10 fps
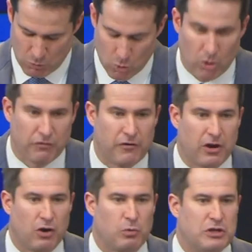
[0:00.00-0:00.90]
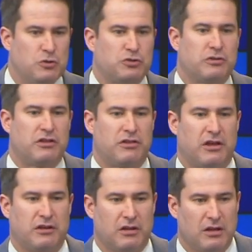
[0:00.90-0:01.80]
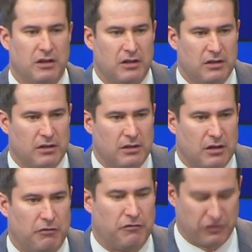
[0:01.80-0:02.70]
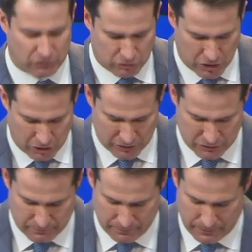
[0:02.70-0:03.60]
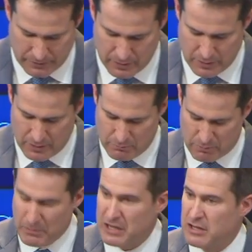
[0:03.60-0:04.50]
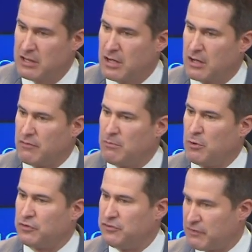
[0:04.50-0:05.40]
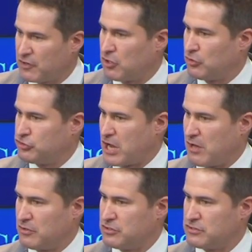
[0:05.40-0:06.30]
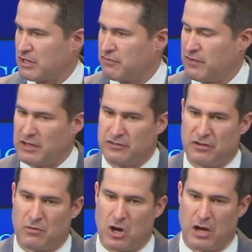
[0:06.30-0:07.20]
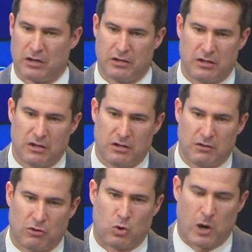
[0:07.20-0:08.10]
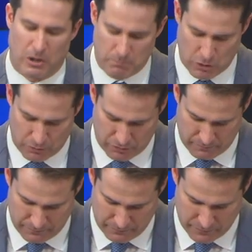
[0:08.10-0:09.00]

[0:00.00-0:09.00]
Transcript: In warfare, we usually think of physical courage, but many of the most difficult challenges I faced in Iraq required both.